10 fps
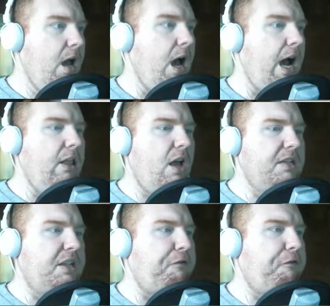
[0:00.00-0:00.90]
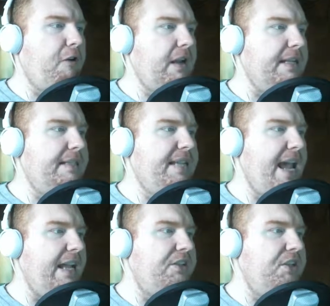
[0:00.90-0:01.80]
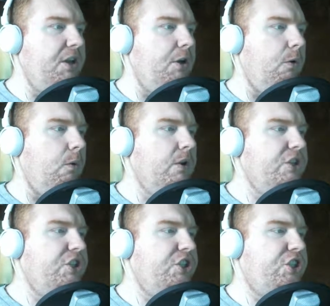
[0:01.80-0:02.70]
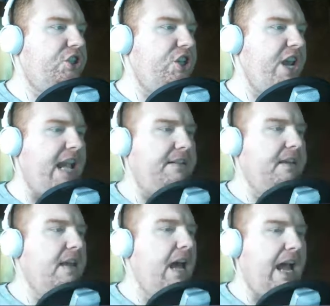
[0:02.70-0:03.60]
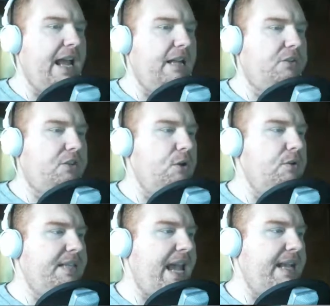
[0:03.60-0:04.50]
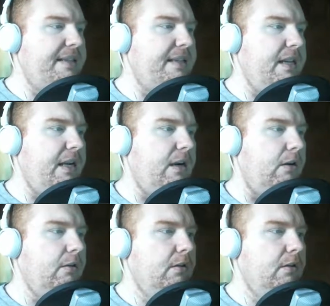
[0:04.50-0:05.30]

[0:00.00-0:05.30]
I lost a fucking tank, too! Shit! I had two tanks in here!